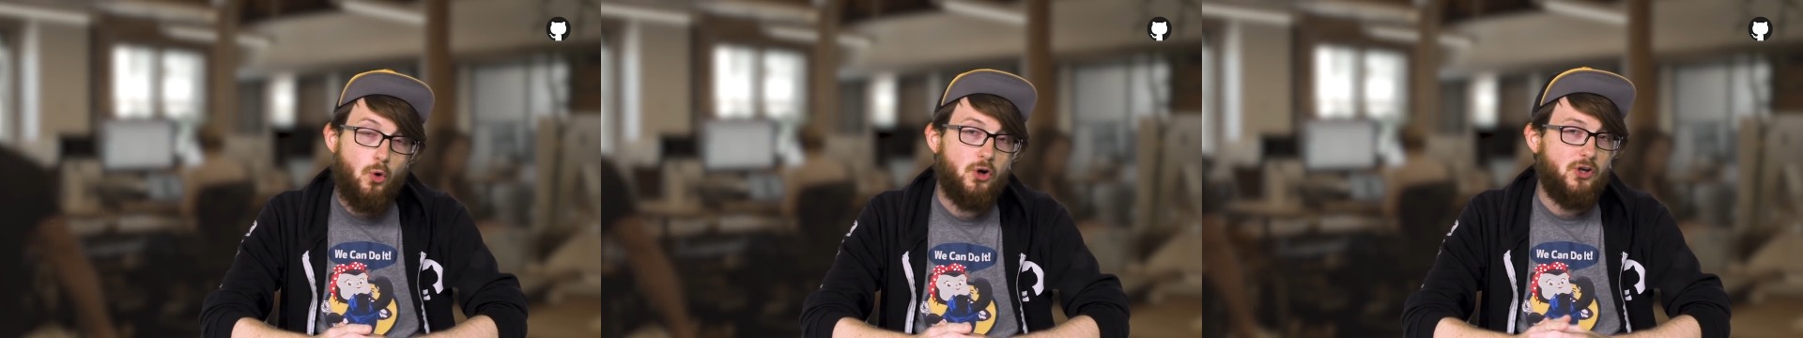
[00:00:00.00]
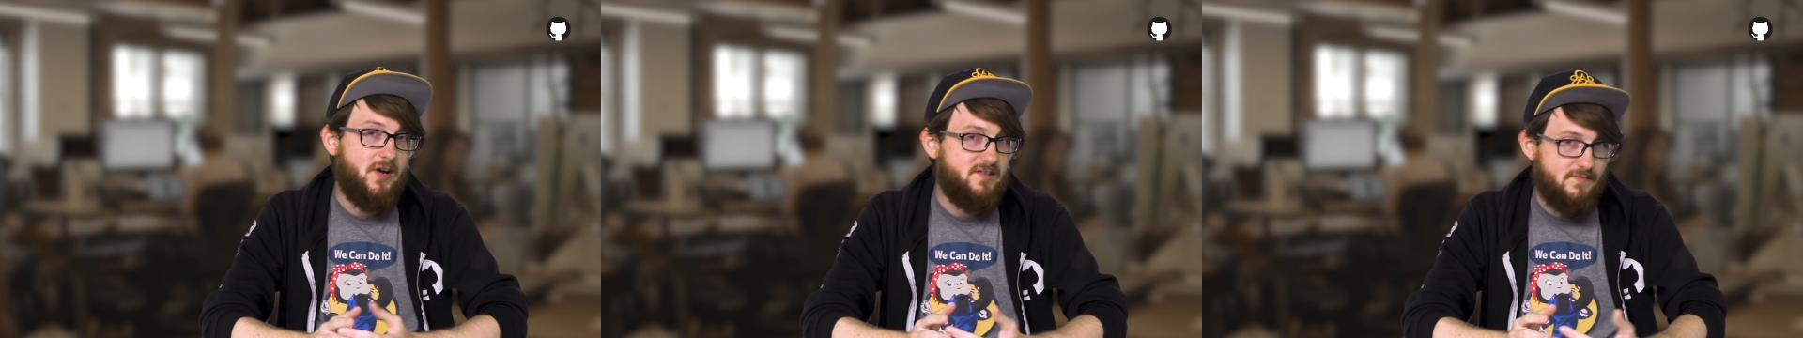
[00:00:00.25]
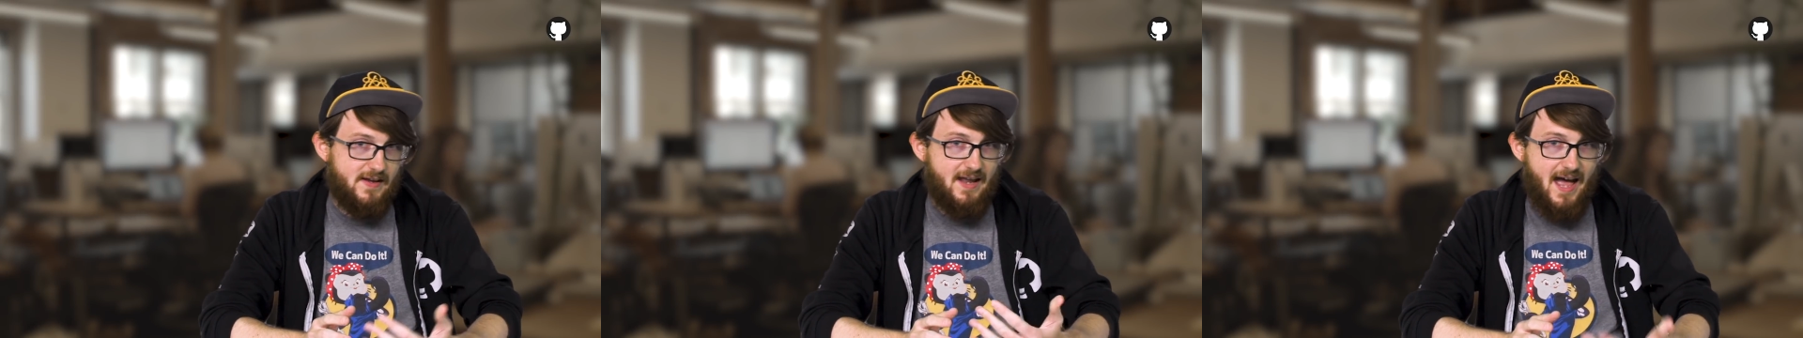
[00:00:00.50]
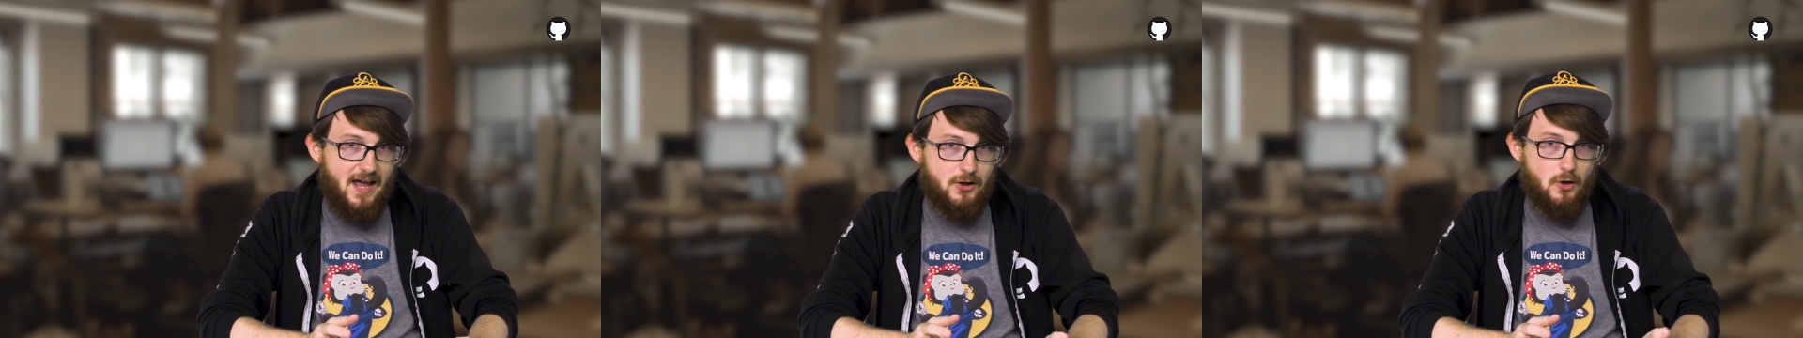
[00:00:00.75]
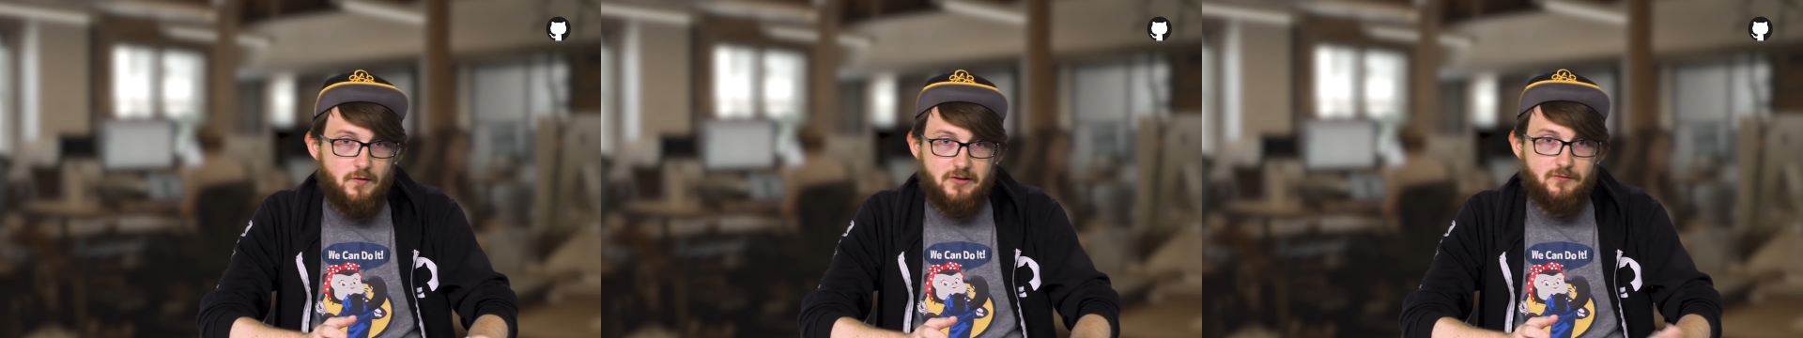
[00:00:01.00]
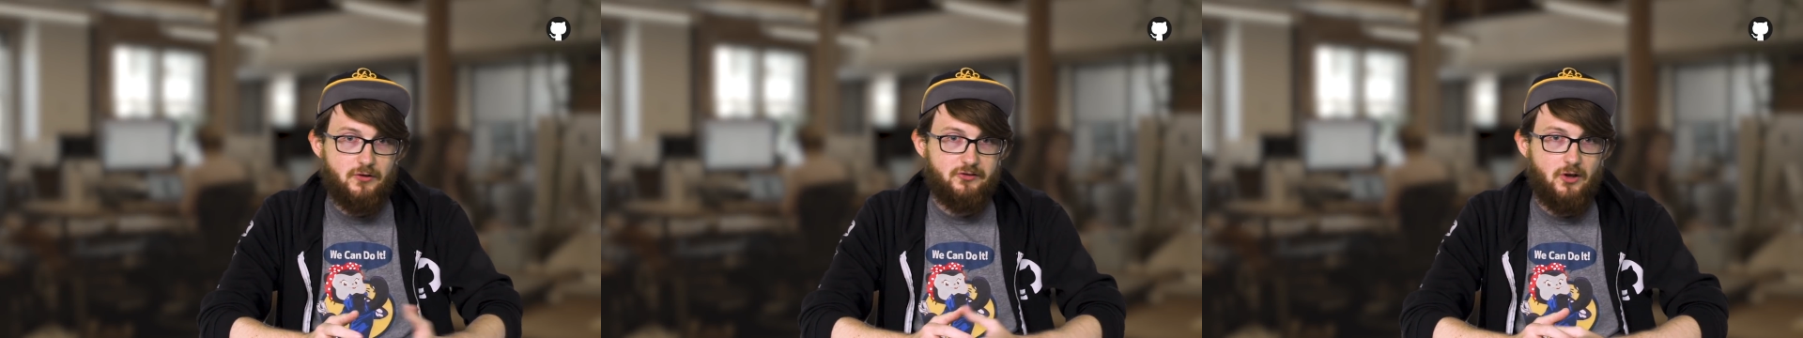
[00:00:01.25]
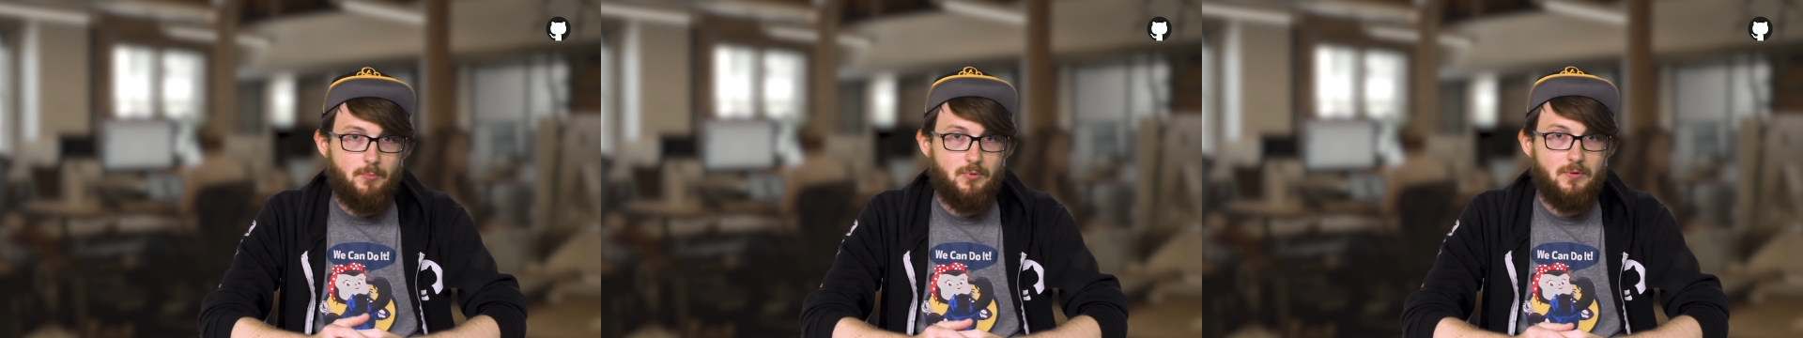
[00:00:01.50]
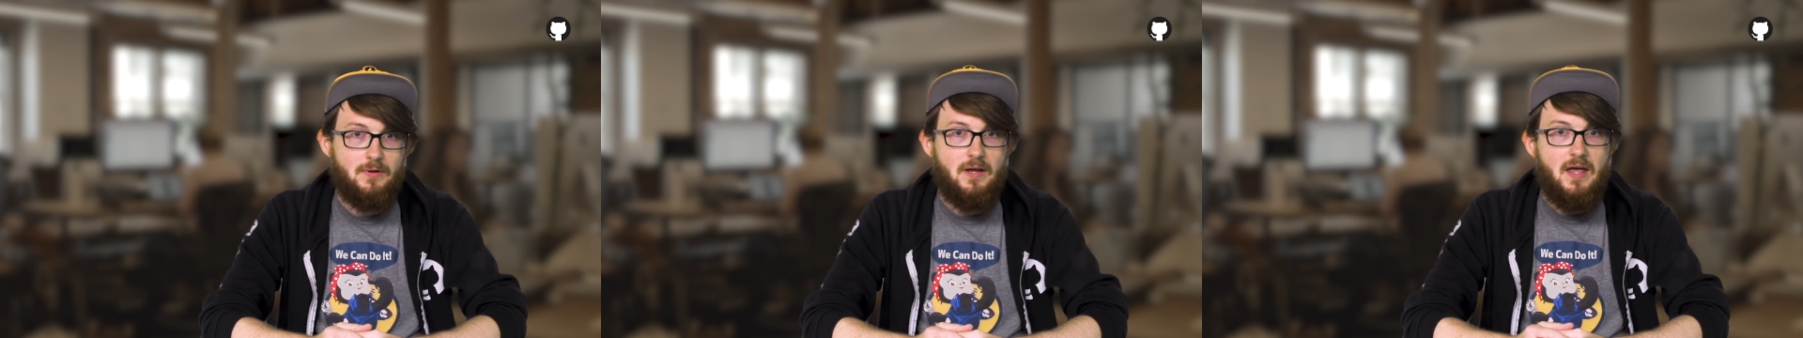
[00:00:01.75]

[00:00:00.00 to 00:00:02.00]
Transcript: organised event handovers, for example.